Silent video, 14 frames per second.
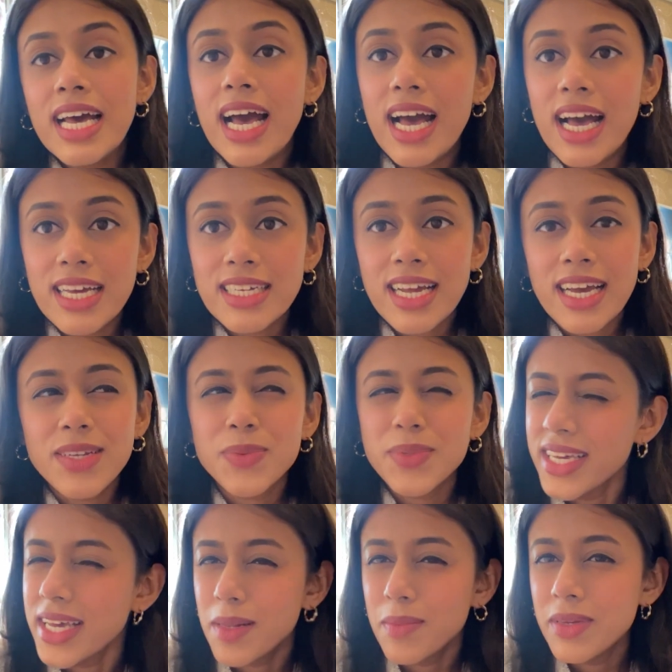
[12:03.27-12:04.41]
and I don't
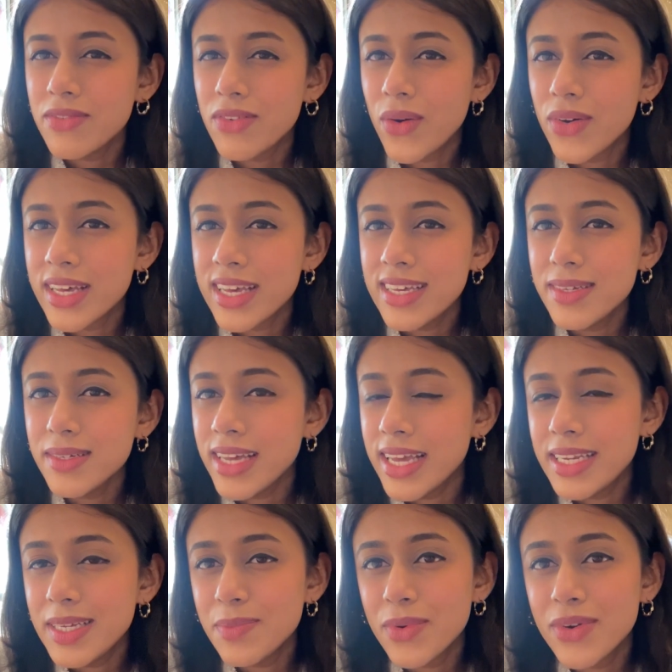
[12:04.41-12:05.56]
think I'll be vlogging
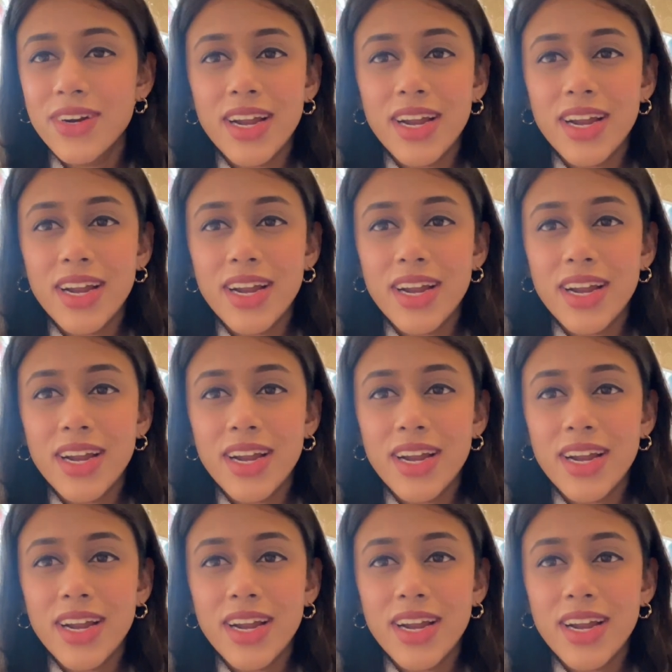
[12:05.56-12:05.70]
anymore.